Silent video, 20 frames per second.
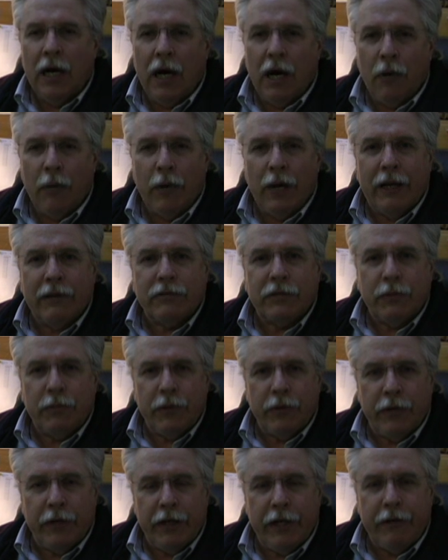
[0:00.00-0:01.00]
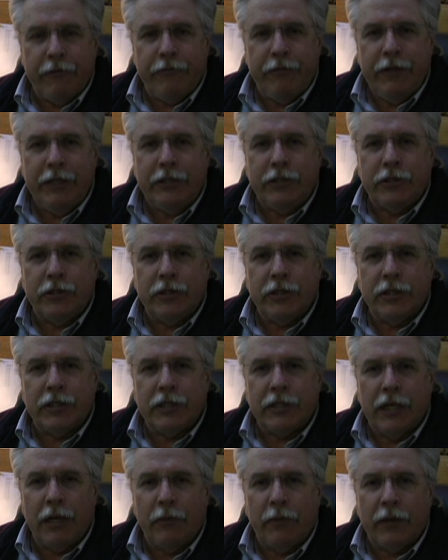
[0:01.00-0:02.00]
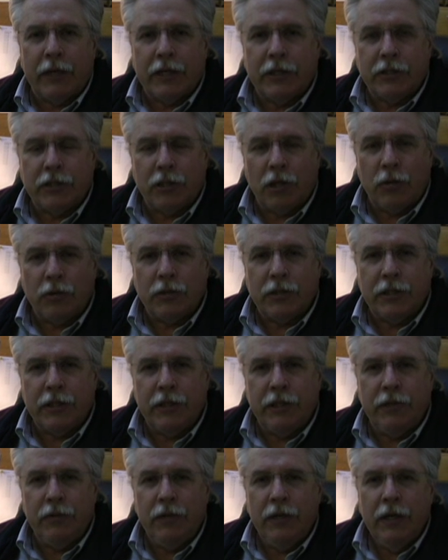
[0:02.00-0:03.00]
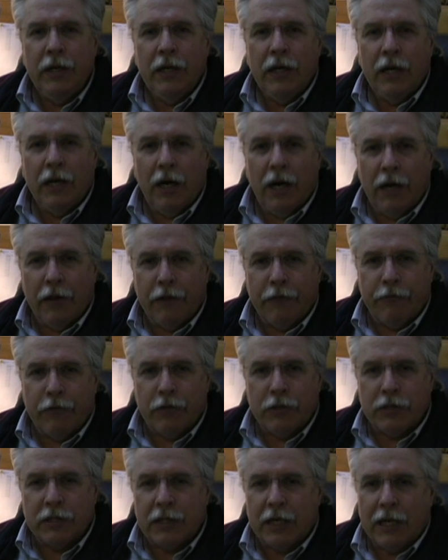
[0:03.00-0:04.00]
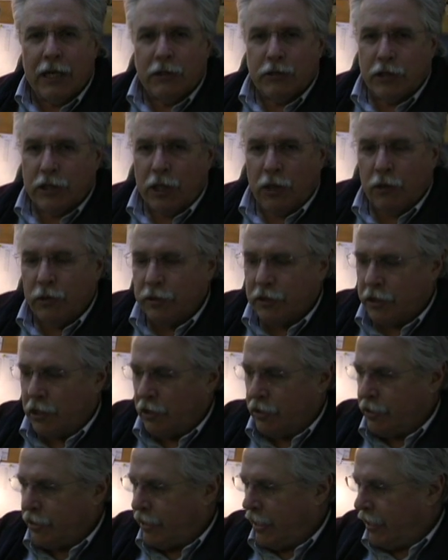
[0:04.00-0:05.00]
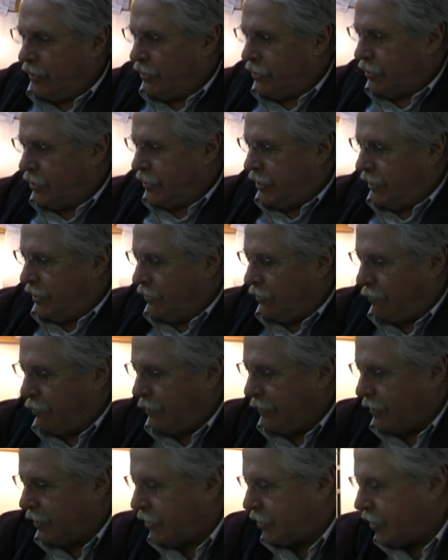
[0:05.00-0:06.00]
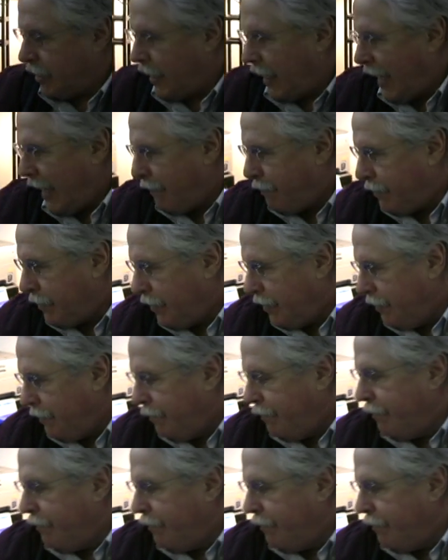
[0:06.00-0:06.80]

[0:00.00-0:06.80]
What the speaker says: We have some unique features that we can show to you. The first that I'll show is our stainless steel pitless adapter.